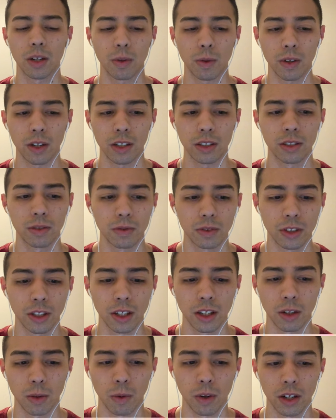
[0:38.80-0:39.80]
you're going
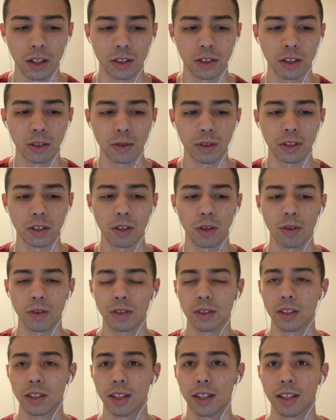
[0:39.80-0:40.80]
to want to do is go
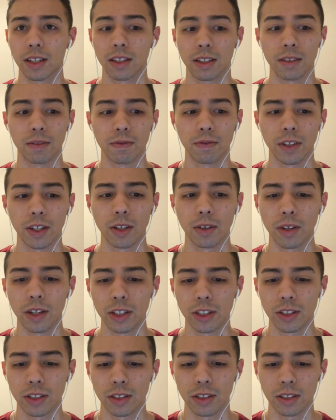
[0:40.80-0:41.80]
into the
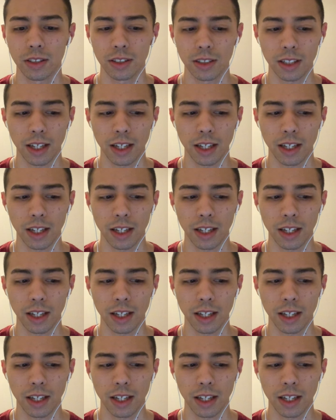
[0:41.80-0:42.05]
configurations